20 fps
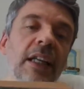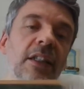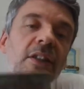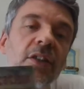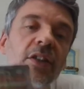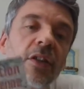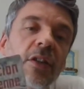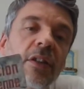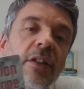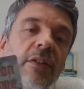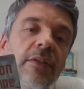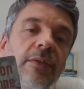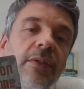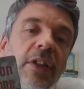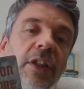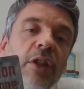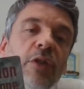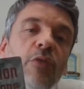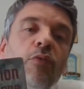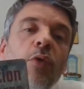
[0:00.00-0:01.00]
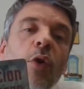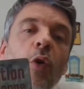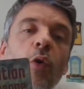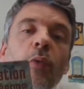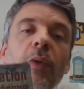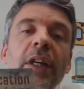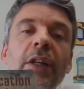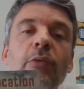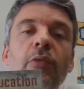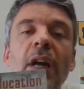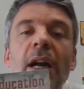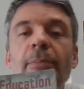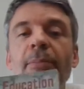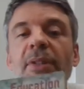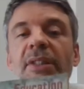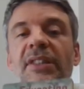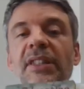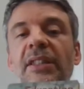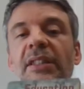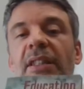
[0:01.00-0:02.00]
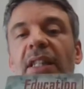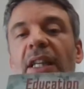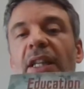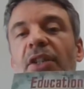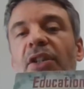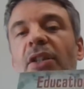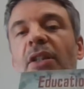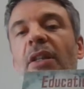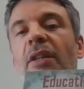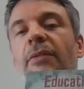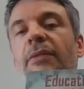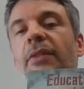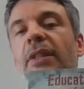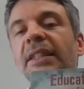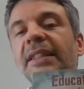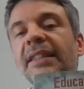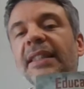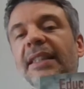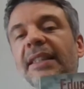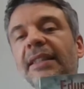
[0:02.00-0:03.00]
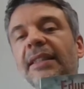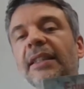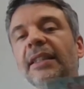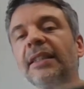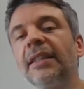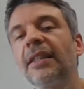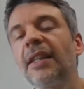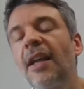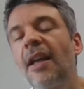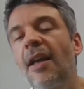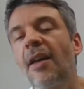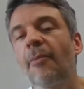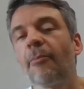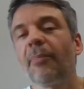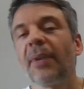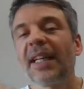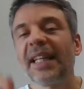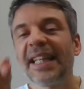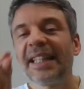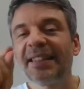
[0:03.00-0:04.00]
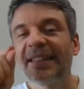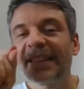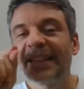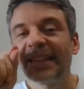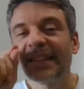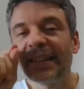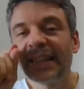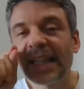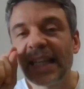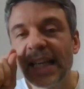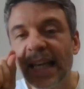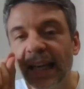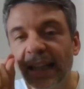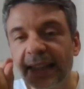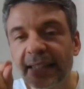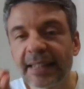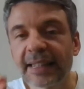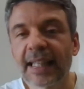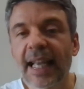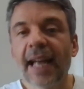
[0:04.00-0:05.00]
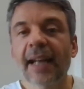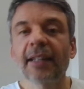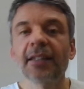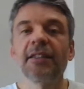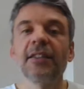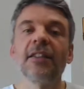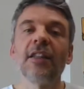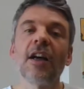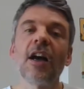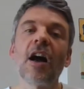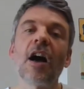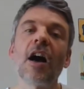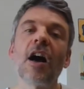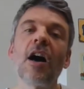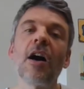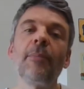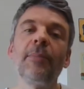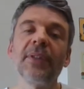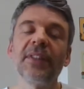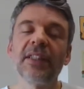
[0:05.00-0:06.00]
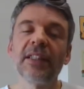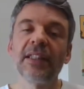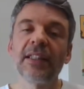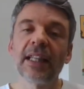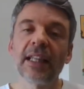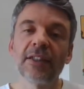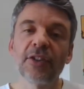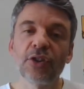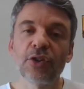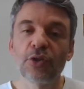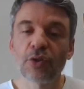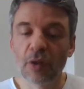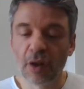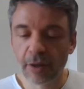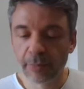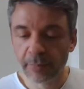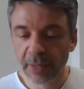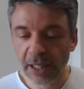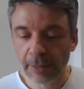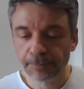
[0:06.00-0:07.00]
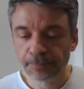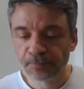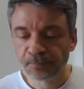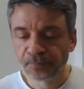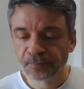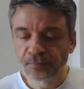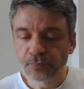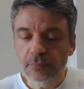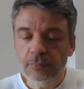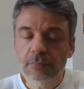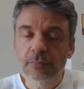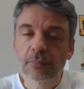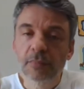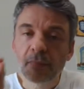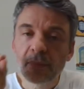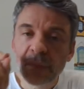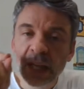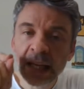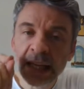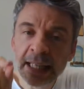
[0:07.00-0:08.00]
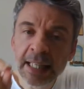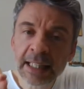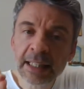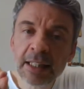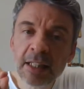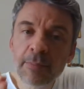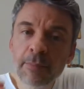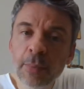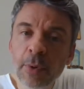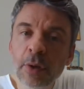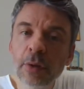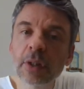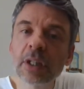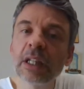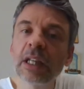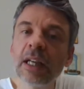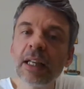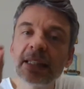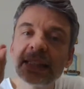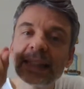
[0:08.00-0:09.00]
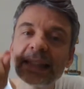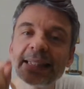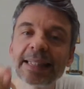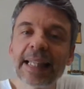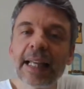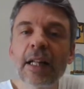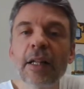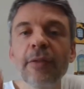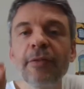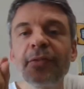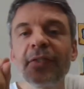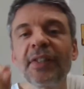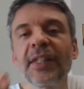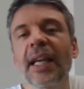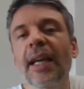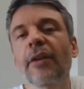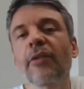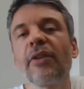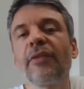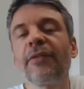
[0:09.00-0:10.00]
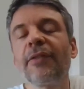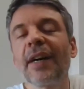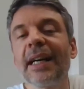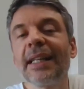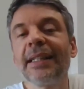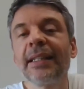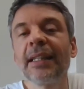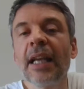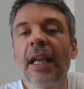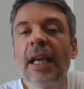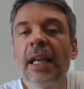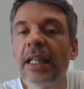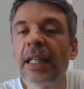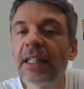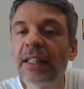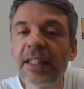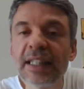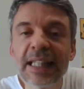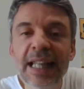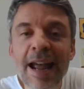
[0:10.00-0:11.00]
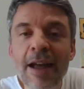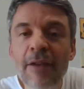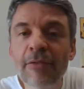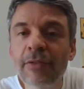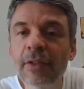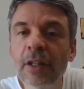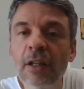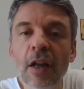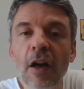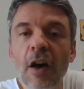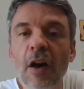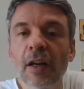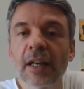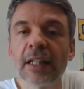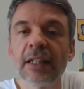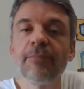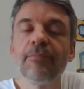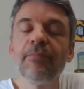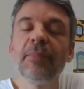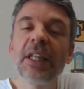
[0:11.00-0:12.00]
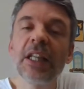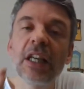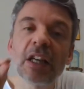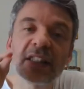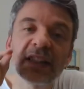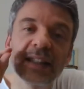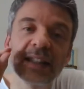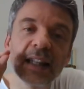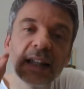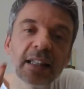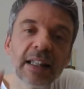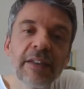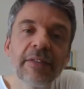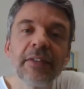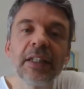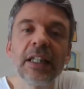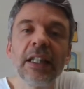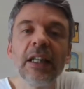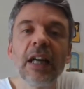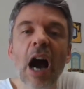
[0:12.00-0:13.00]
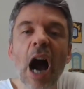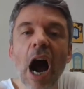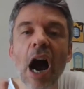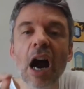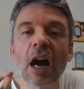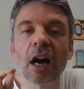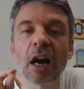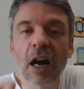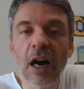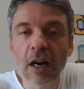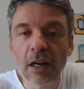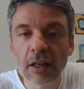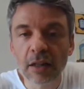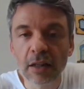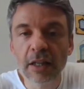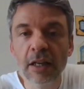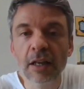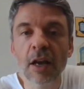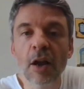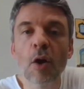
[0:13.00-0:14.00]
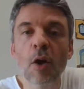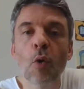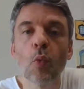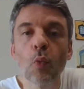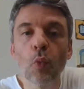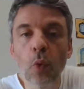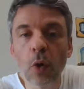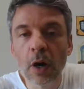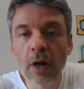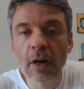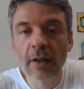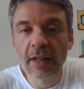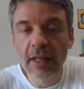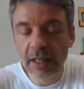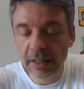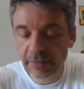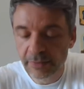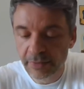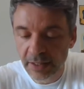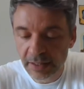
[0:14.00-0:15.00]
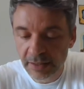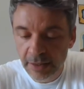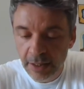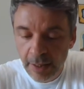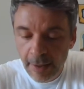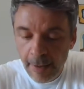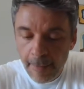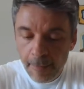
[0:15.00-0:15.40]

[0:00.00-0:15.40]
a sort of heroic representation of resistance, but it's the exact opposite that struck me. In the book, self-sacrifice is never lauded because the living are hardly worthy of it.